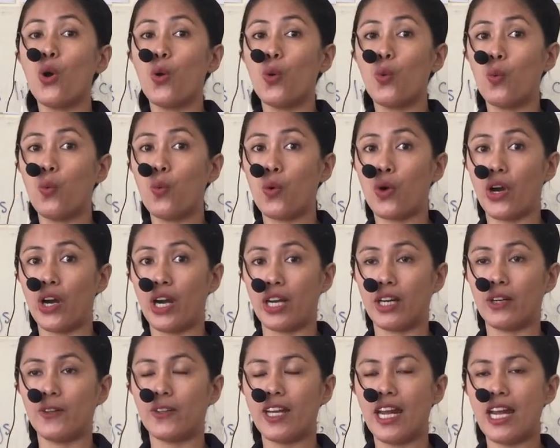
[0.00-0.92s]
work.
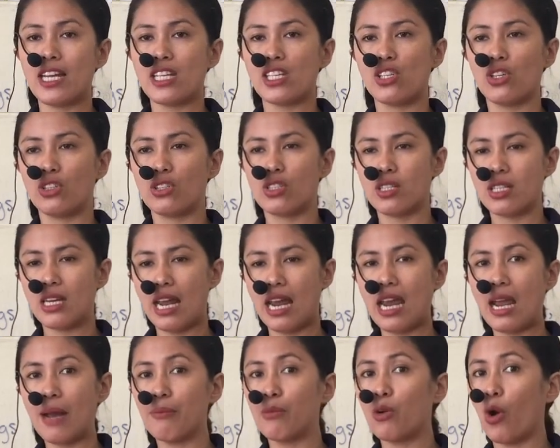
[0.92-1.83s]
Okay, so today
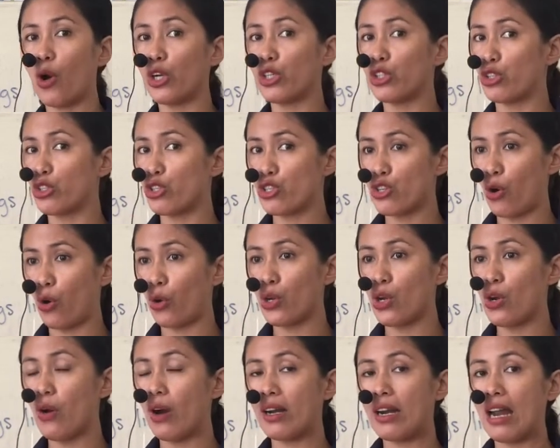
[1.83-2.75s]
I'm going to show
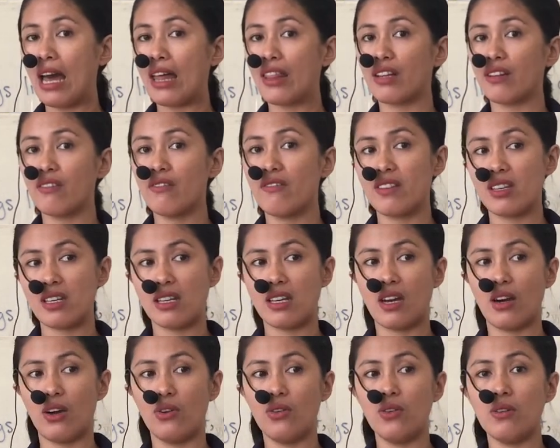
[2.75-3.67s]
you another
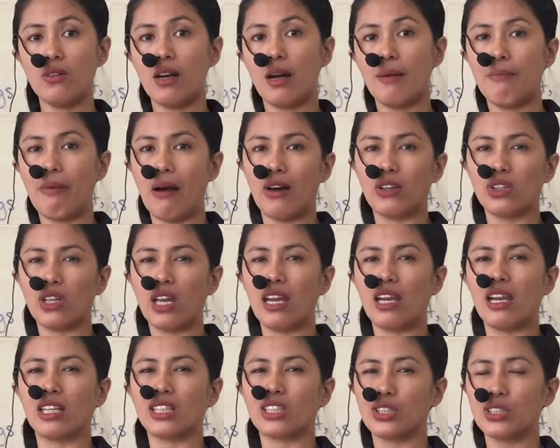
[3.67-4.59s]
video about
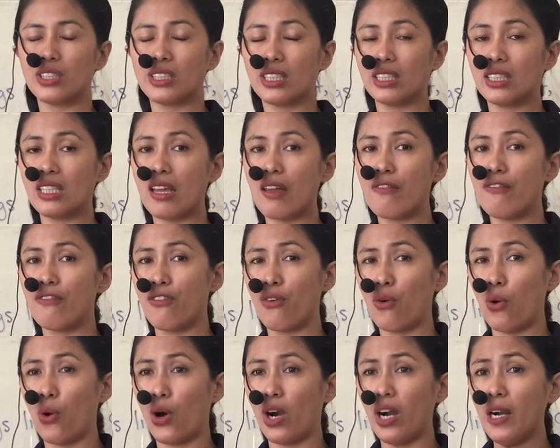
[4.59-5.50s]
electricity
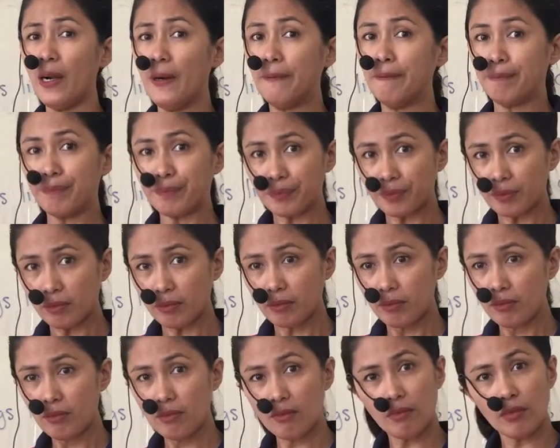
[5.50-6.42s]
for
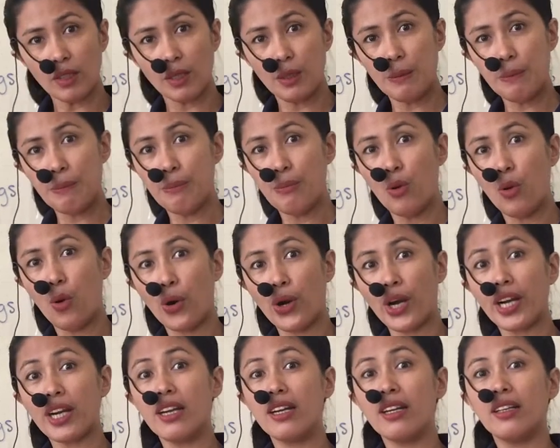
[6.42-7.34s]

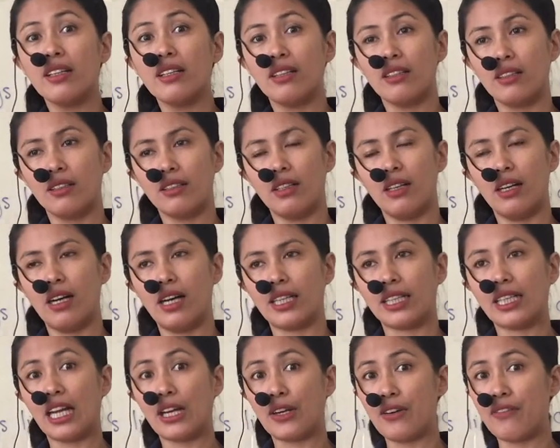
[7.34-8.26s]
more uh,
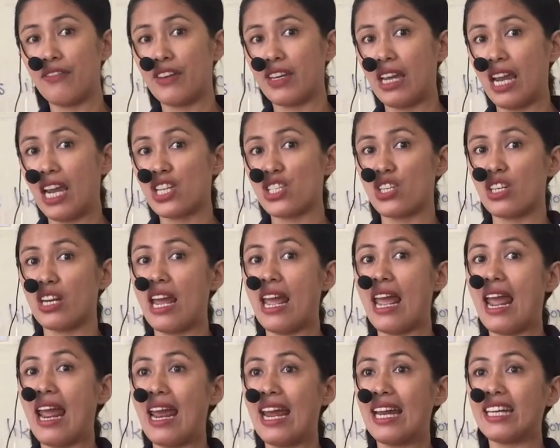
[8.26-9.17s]
clarification
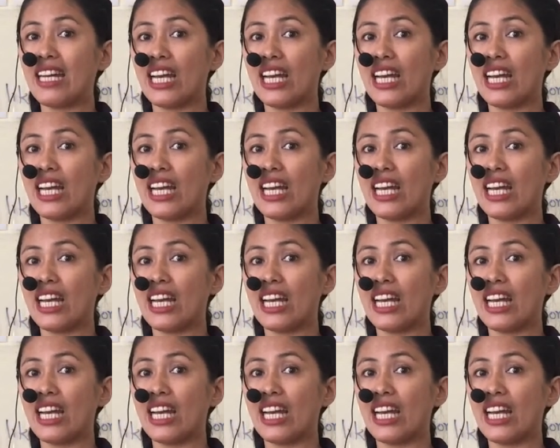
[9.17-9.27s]
and